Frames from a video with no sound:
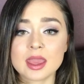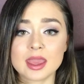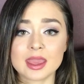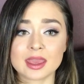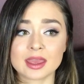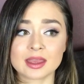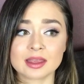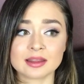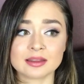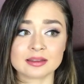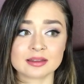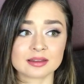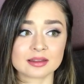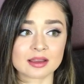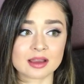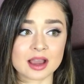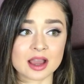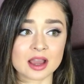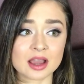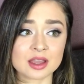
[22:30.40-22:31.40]
and
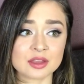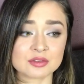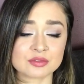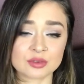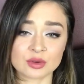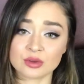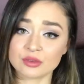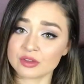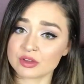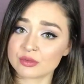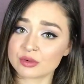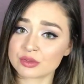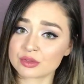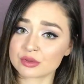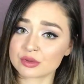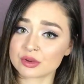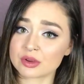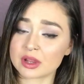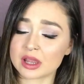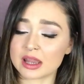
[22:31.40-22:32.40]
I fell in love with
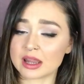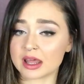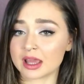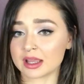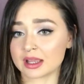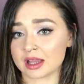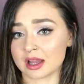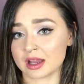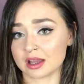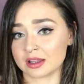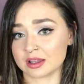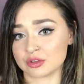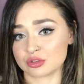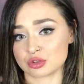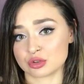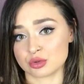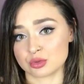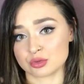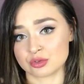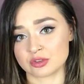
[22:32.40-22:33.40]
her, and I got
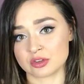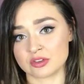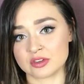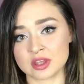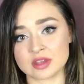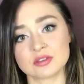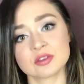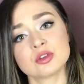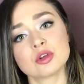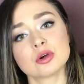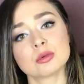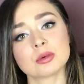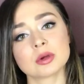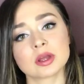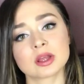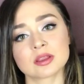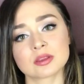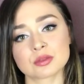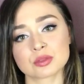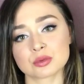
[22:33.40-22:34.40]
introduced to David
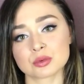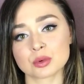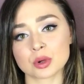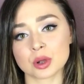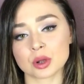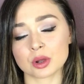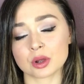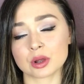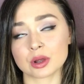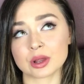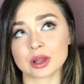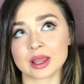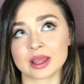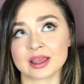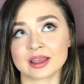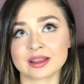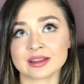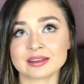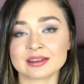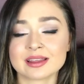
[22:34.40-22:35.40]
Dobrik through her,
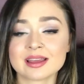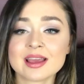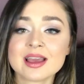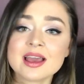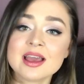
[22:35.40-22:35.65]
and